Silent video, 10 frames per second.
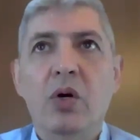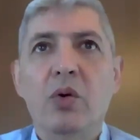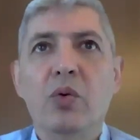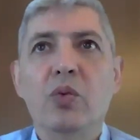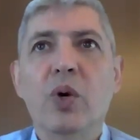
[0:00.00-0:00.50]

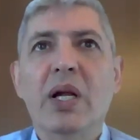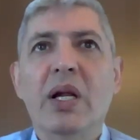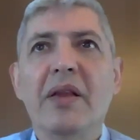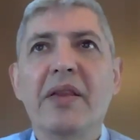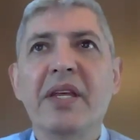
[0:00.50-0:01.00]
Well,
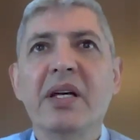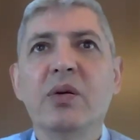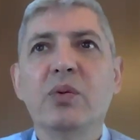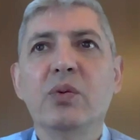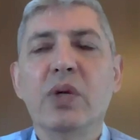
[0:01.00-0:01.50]
I
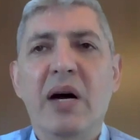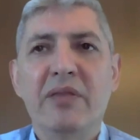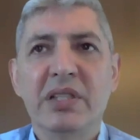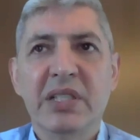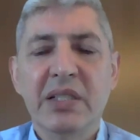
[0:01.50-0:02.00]
think we have
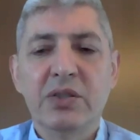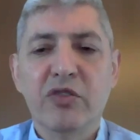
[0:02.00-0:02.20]
a sense